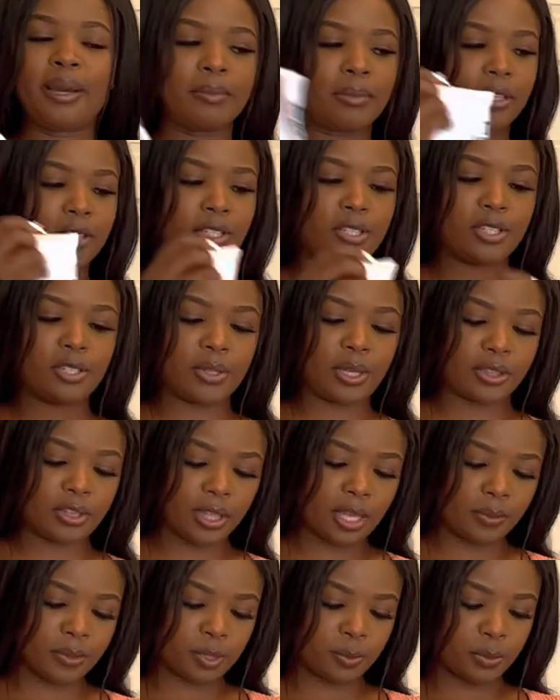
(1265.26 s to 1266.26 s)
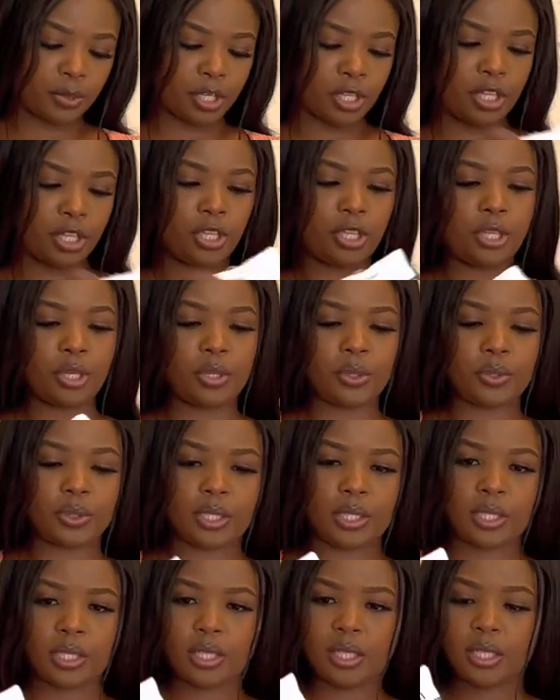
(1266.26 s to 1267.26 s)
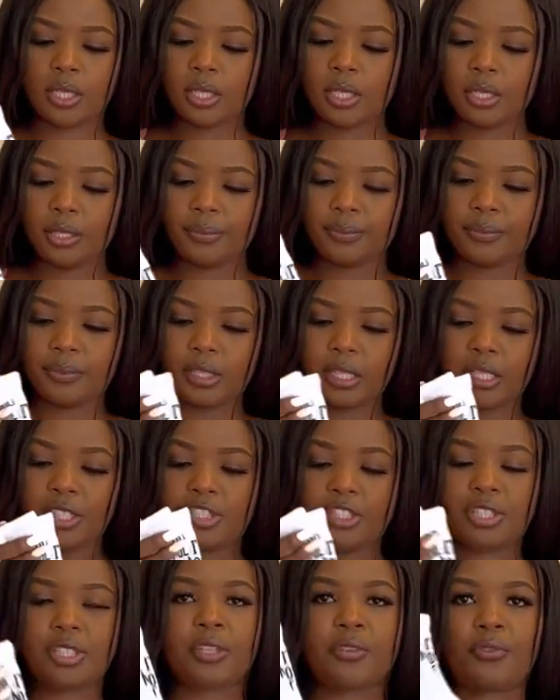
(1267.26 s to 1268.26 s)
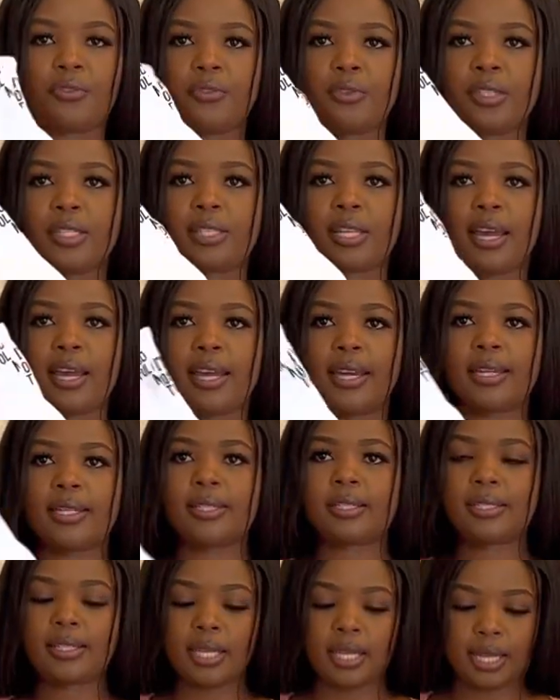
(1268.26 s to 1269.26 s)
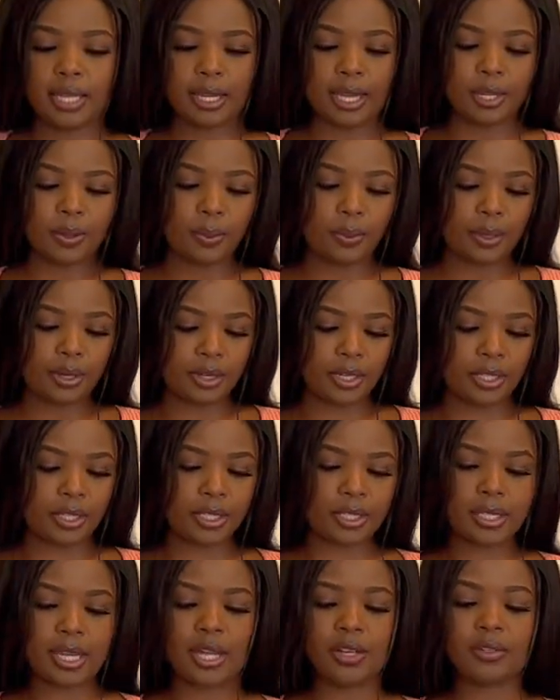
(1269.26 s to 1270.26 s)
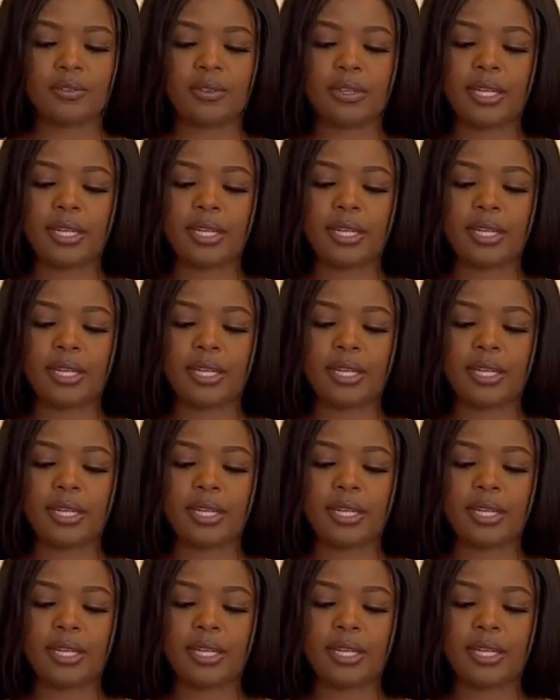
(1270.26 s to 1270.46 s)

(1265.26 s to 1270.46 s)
I'm lost too. I thought that was pretty cute. It's just a free size. And I like wearing this kind of